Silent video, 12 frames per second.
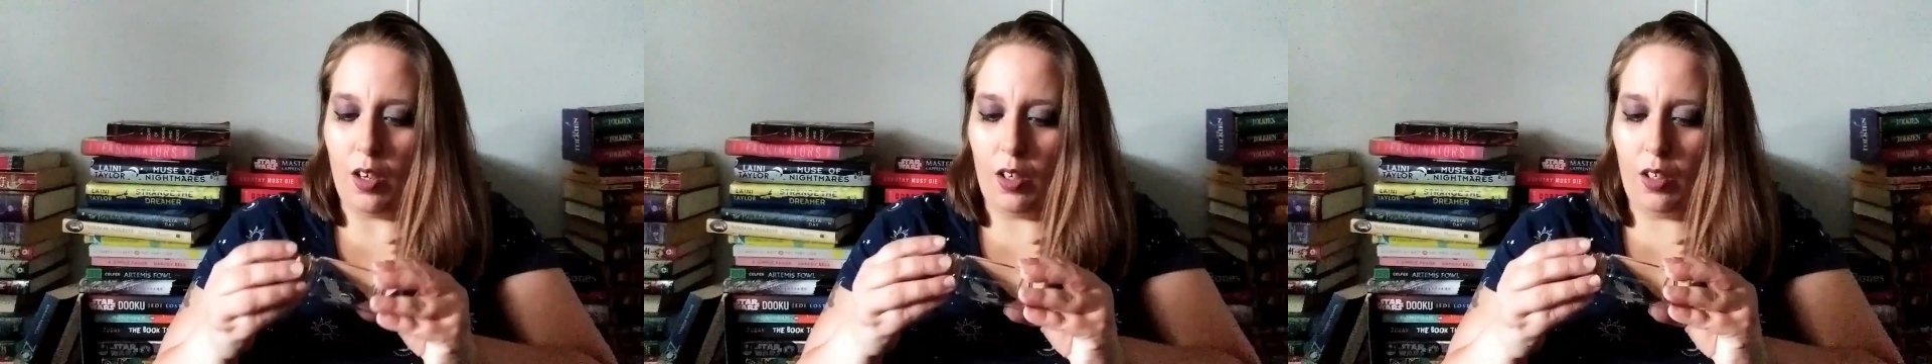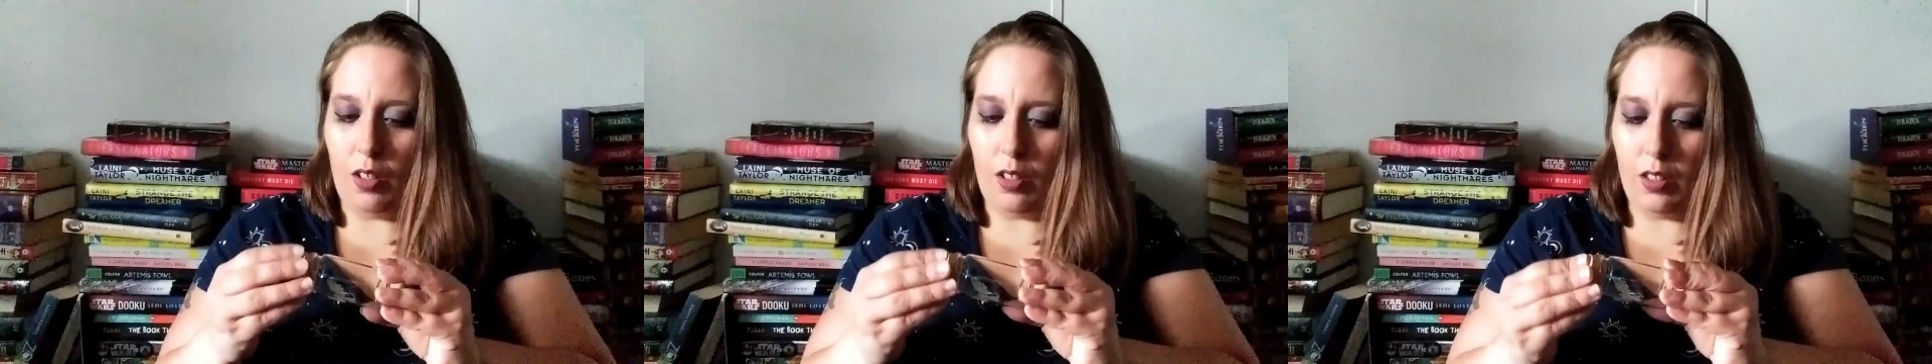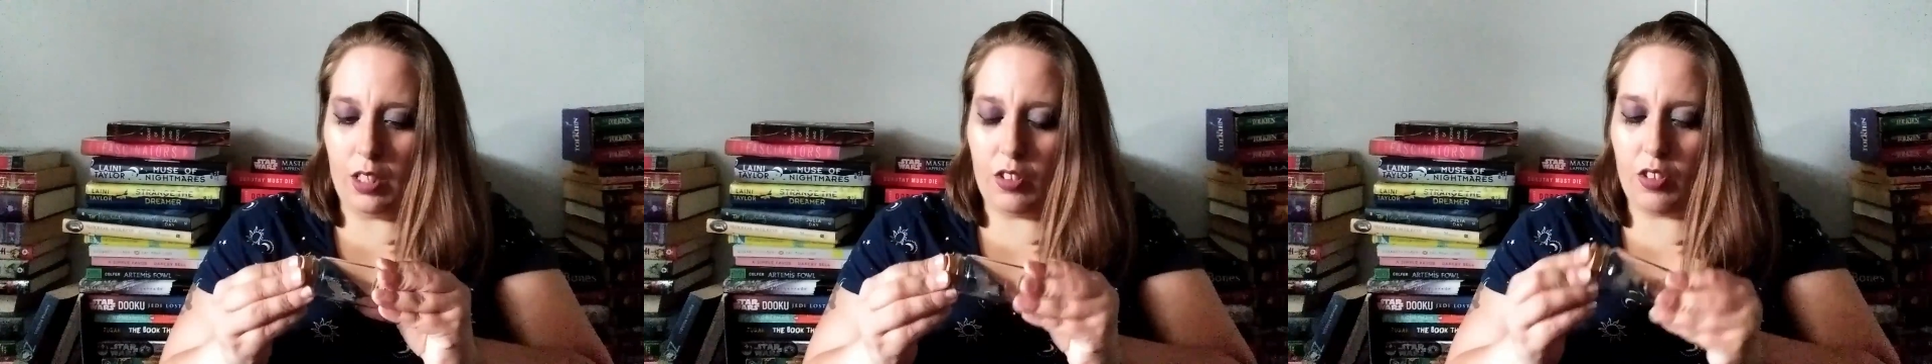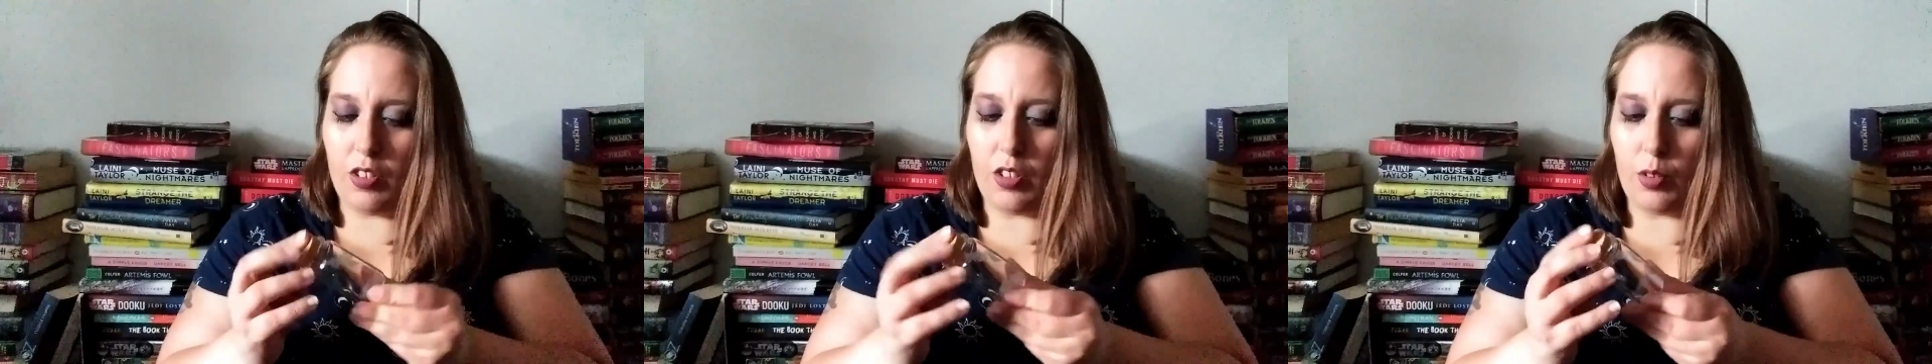Oh, it's
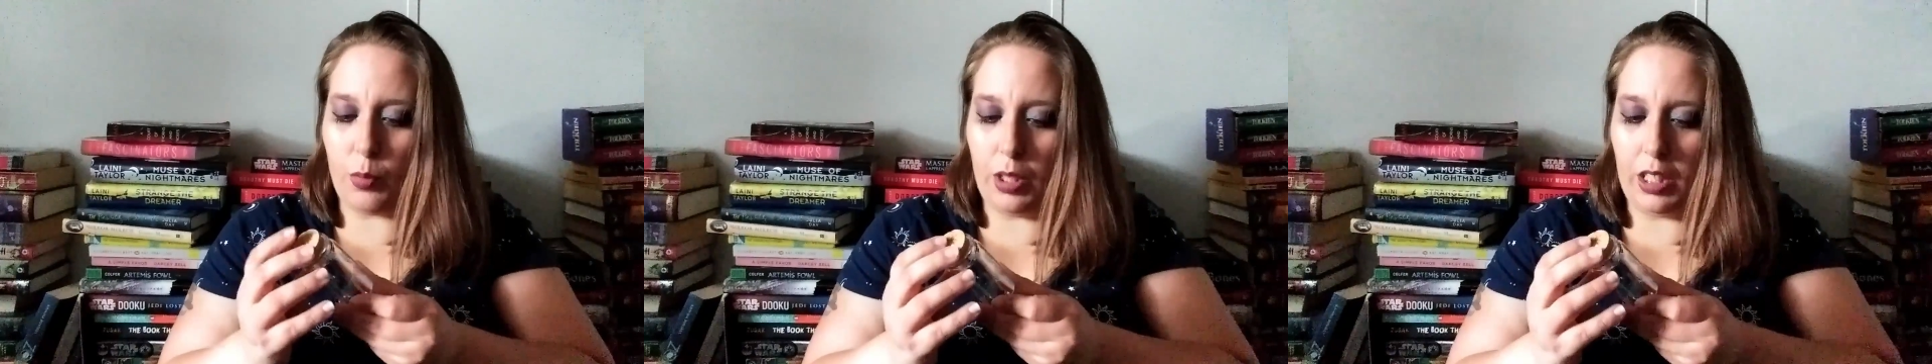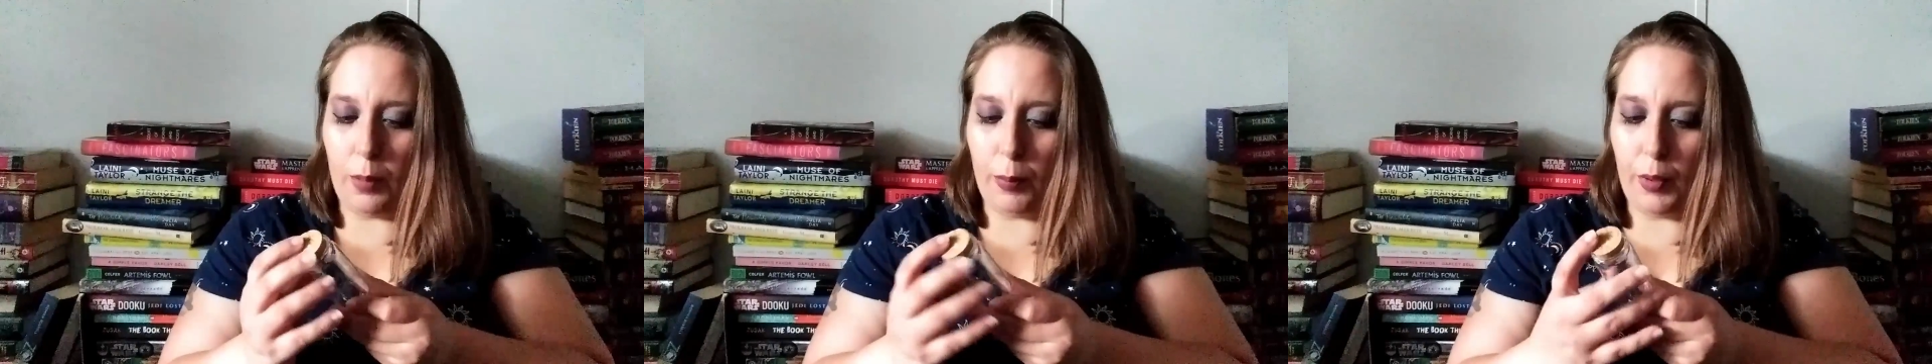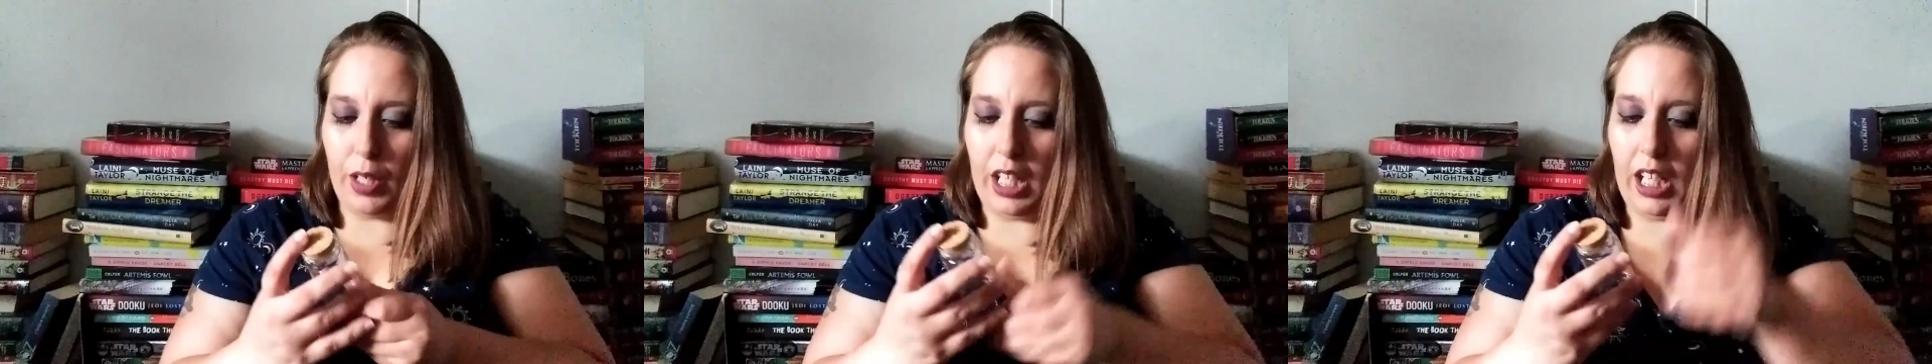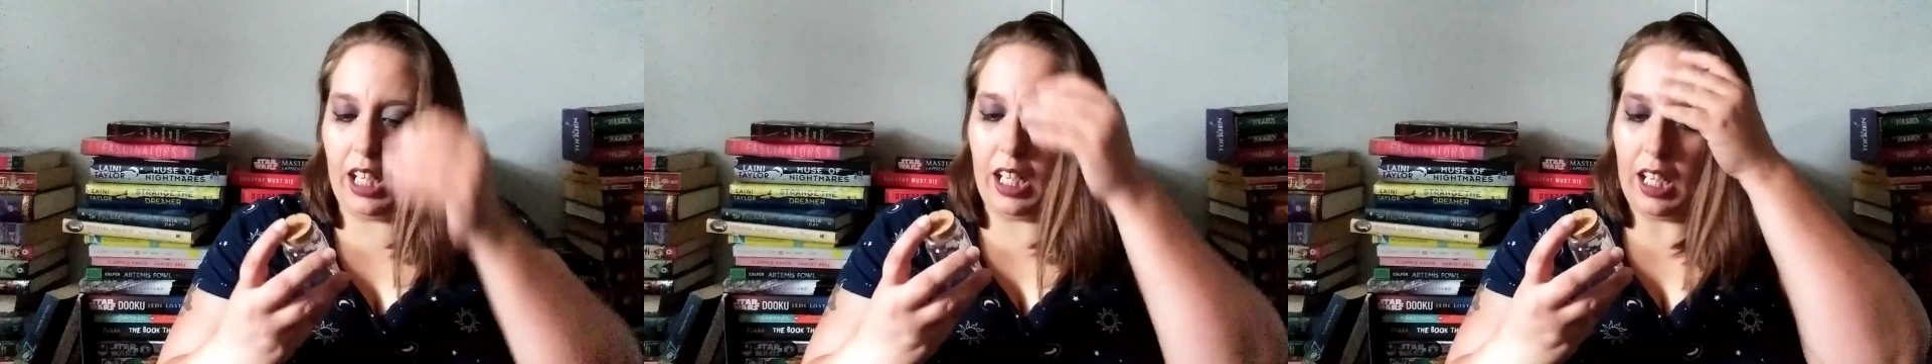just this really
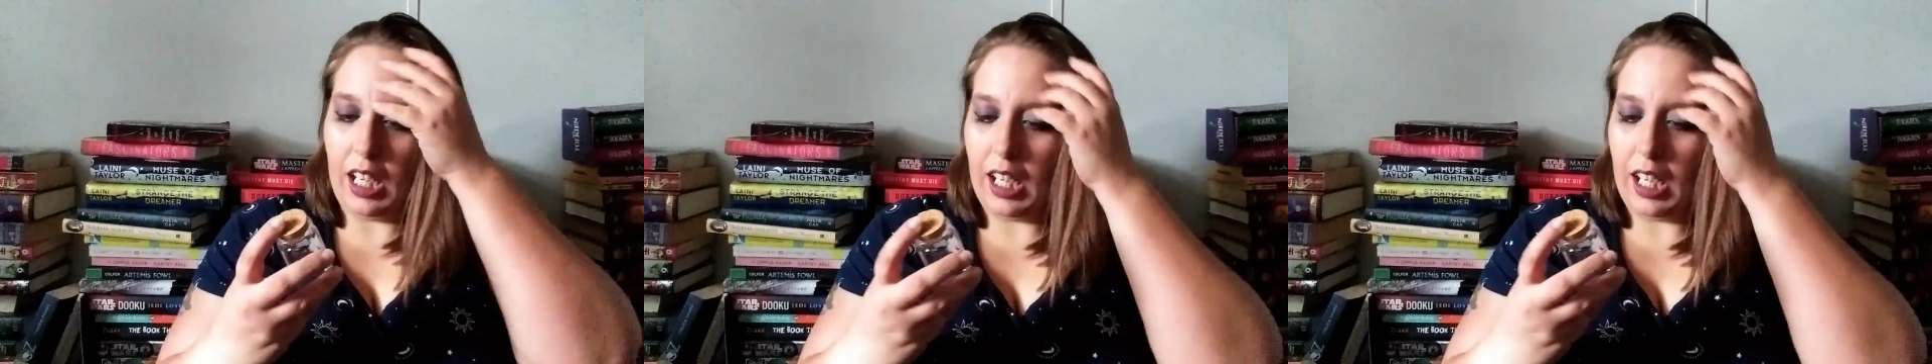pretty,